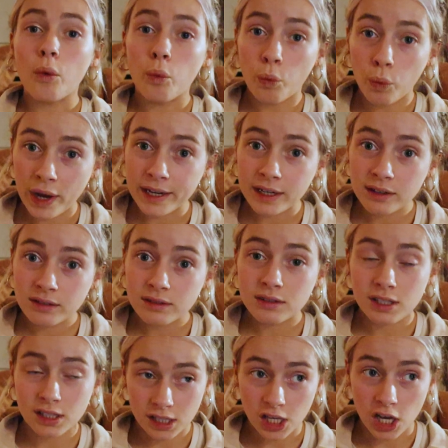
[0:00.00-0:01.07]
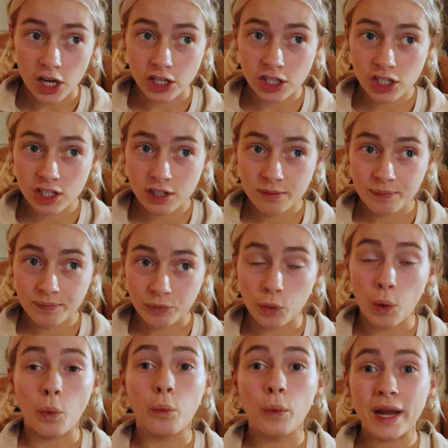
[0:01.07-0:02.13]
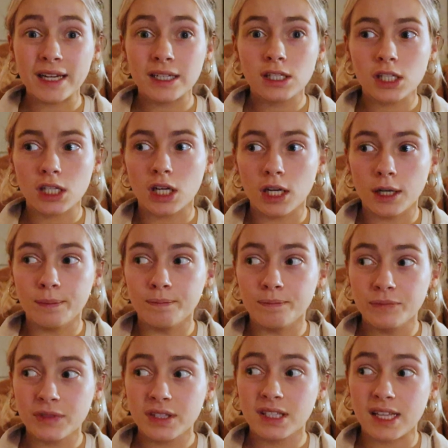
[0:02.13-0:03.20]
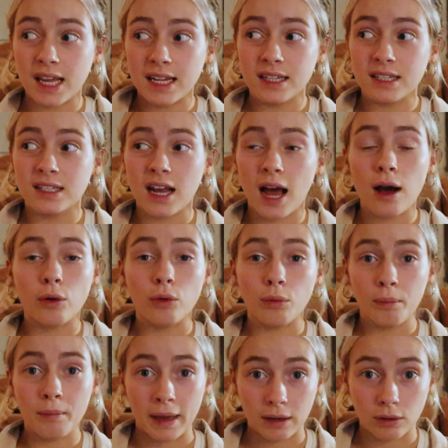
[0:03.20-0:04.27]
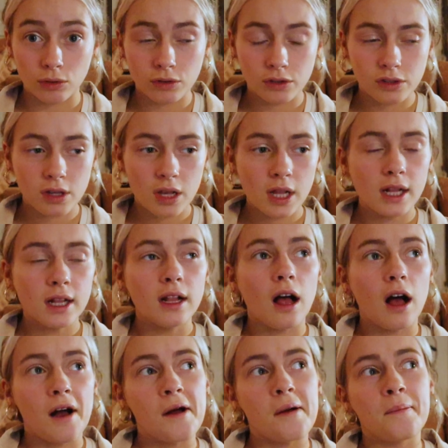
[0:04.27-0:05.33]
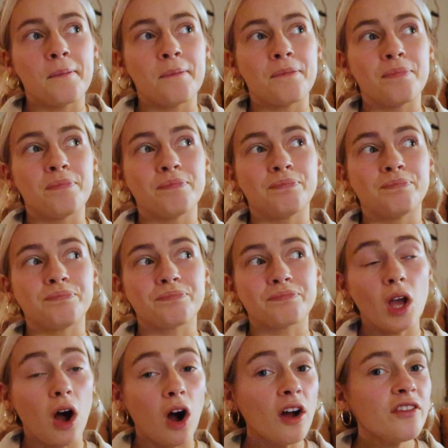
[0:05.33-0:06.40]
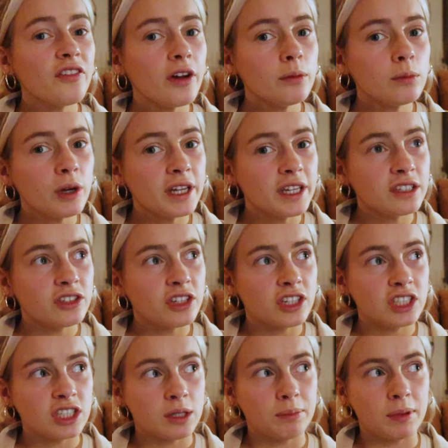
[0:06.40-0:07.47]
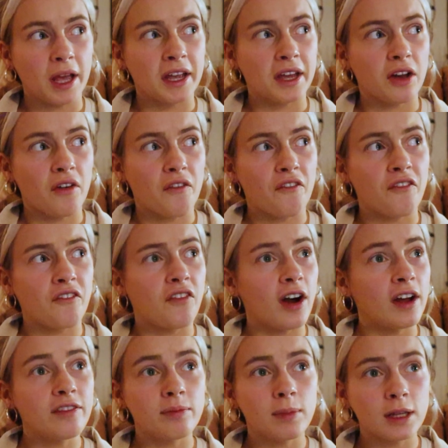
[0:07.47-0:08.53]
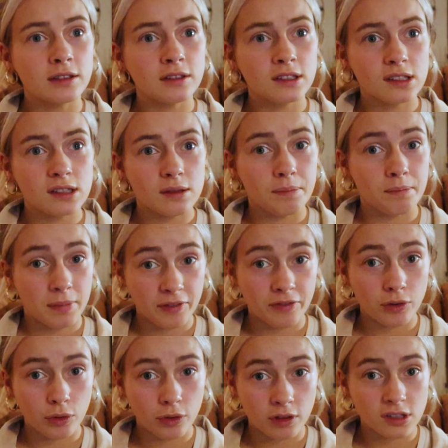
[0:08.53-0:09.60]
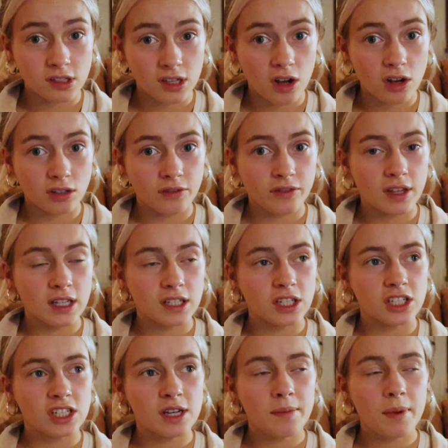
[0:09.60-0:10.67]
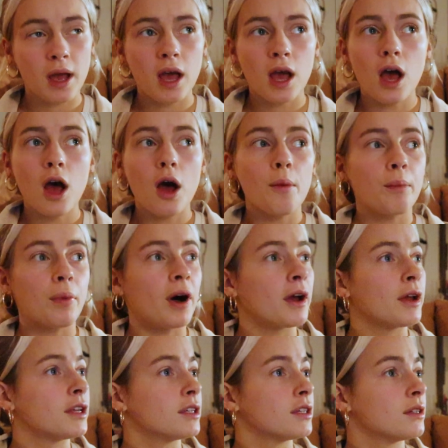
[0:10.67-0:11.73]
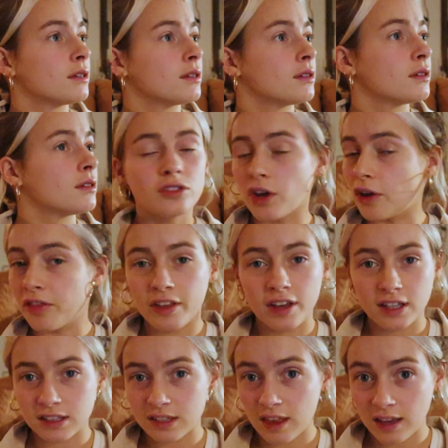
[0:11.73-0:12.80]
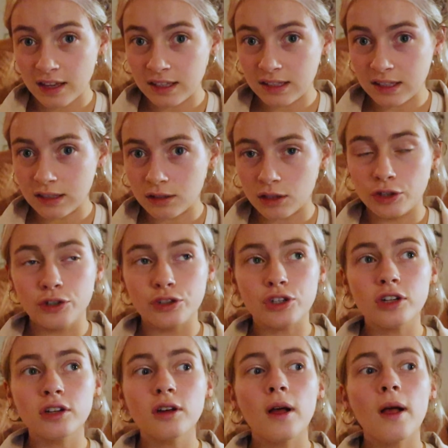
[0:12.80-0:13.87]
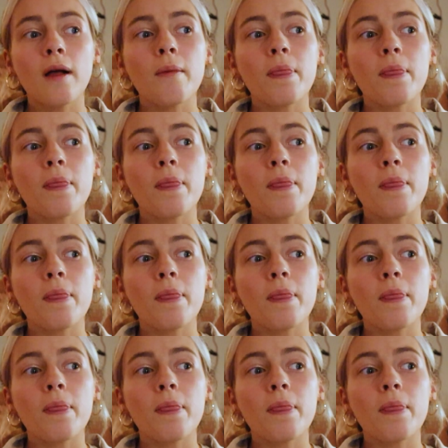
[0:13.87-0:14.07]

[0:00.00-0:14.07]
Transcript: When to search, or when to send out mails, I find my internship like 5 months before the start of the internship, but I don't think it's the easy solution.